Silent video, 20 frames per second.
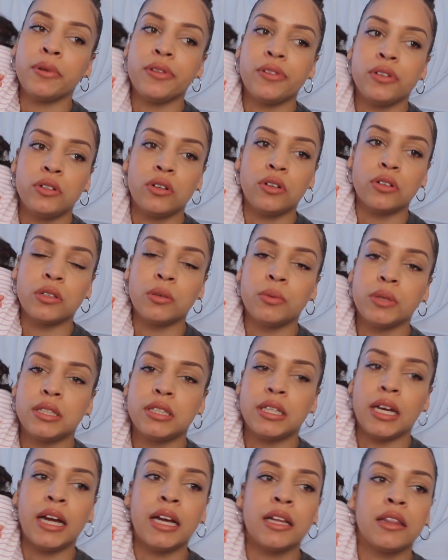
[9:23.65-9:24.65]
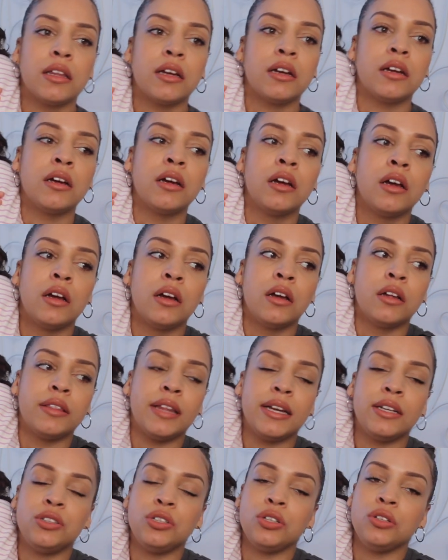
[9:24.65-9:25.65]
but the doctor was saying that
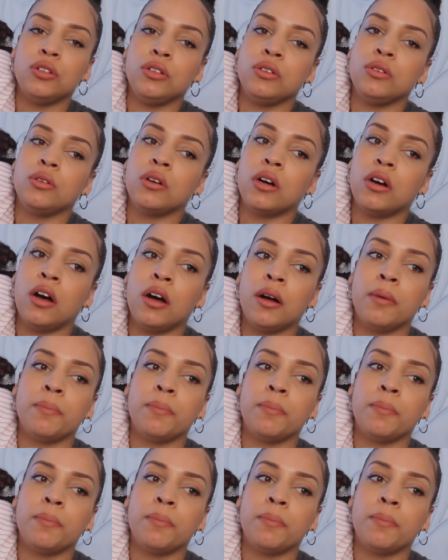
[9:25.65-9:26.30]
they do